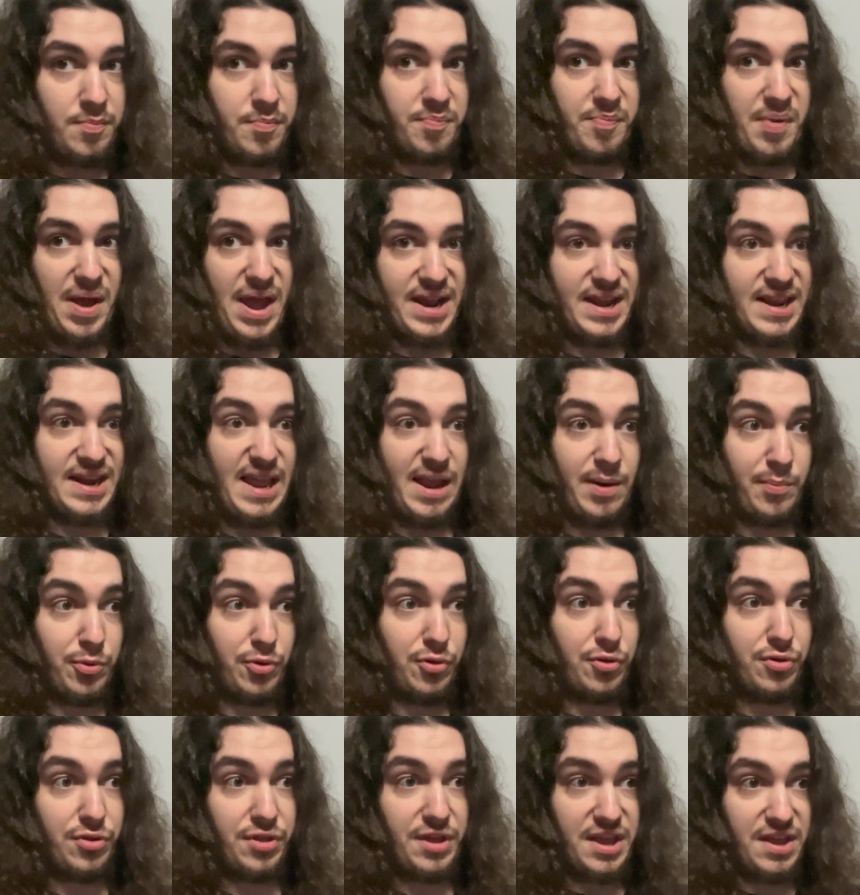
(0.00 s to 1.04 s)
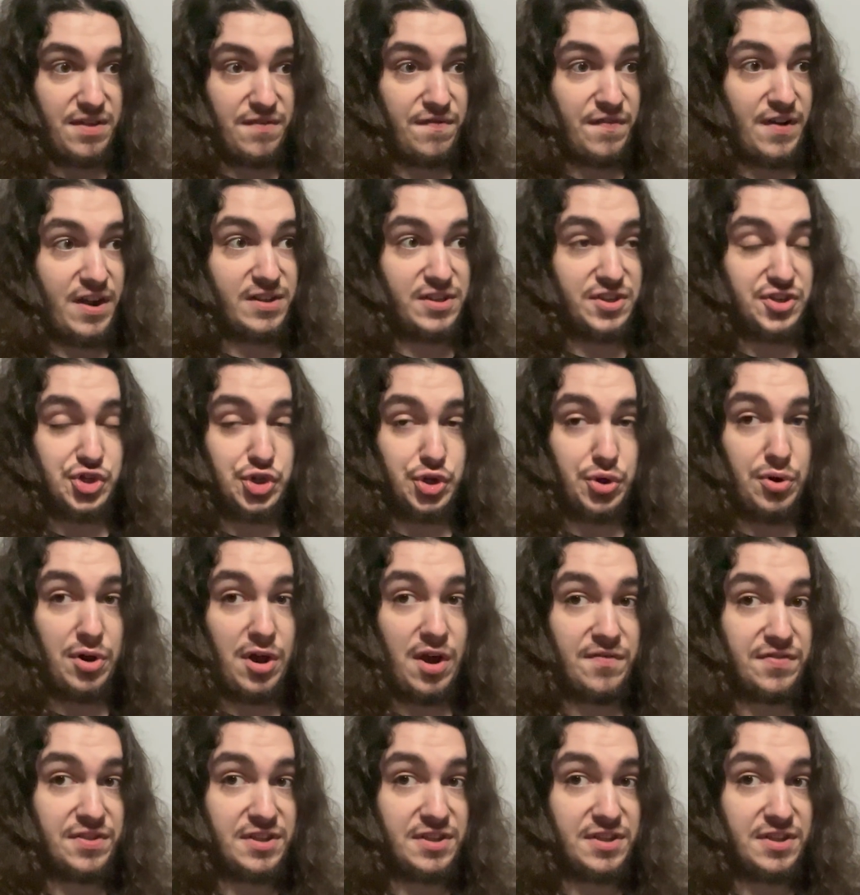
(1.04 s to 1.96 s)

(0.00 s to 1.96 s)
Back in April, they finally showed off